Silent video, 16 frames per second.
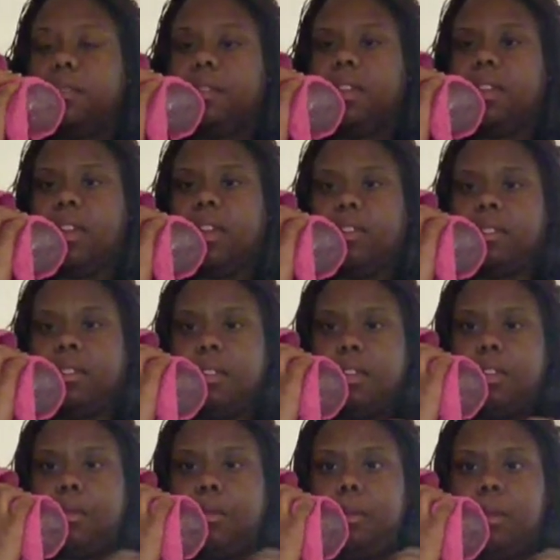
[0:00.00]
you guys
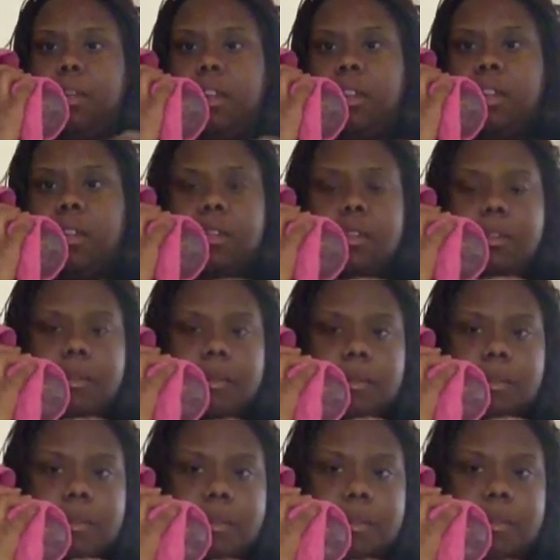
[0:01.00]
an update
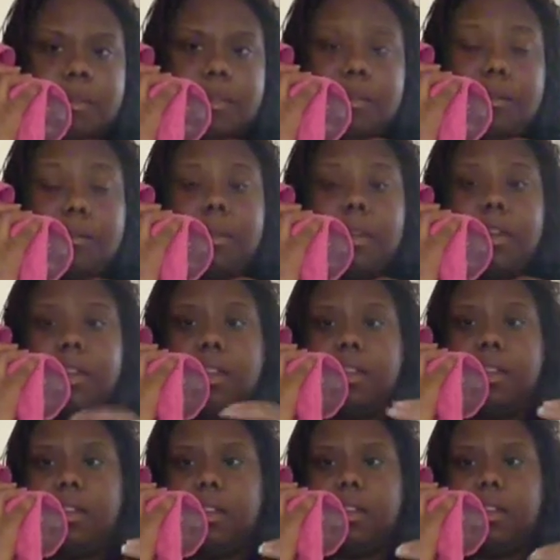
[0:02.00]
until my
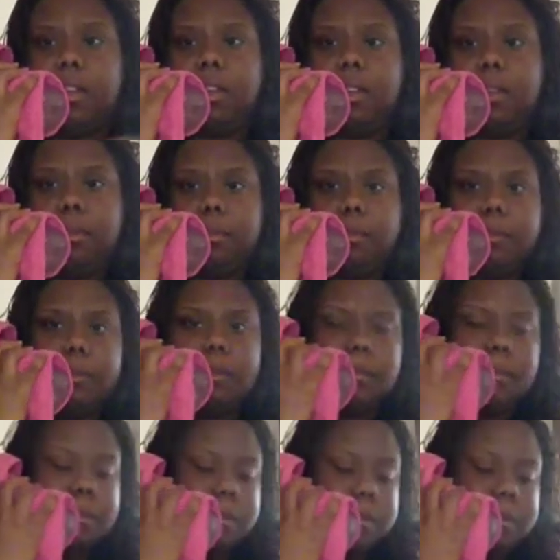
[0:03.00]
year came.
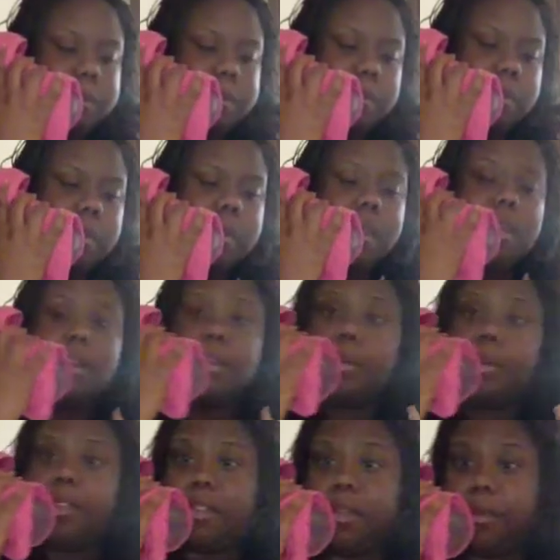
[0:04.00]

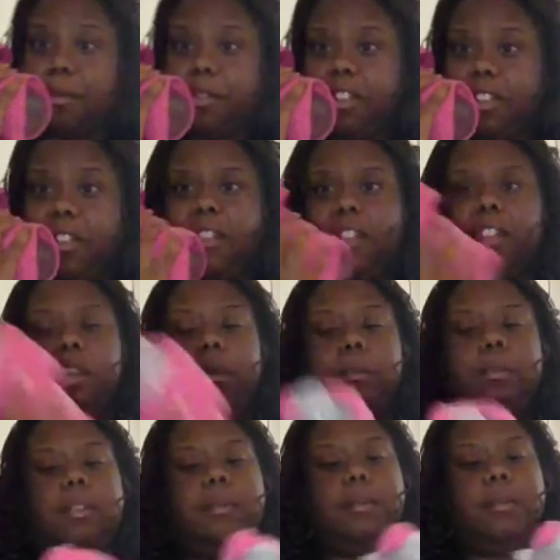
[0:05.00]
Which I'm still
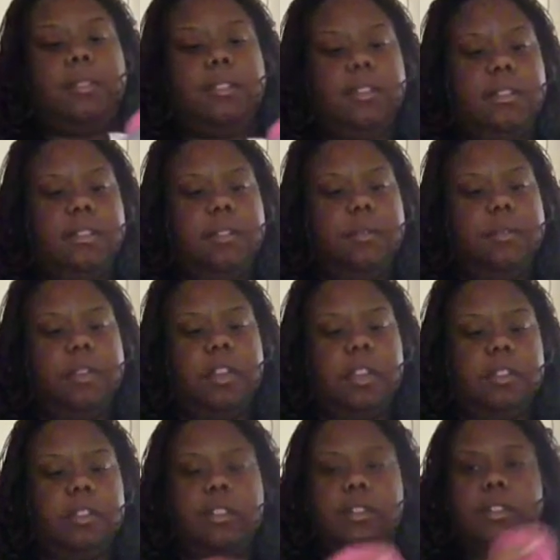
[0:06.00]
not, but I'm going to still give
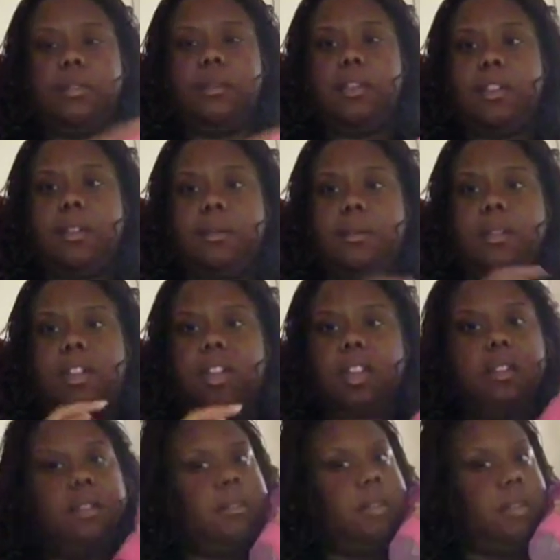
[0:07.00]
y'all a little
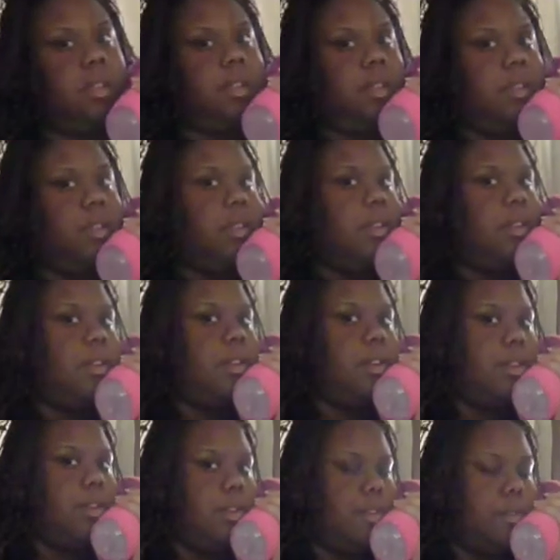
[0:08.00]
update.
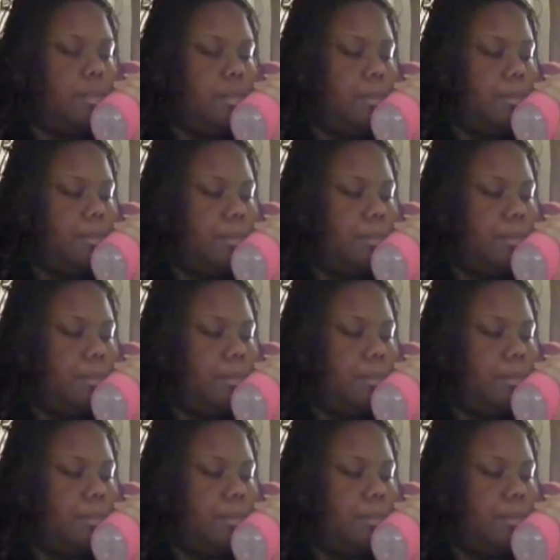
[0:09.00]
Um,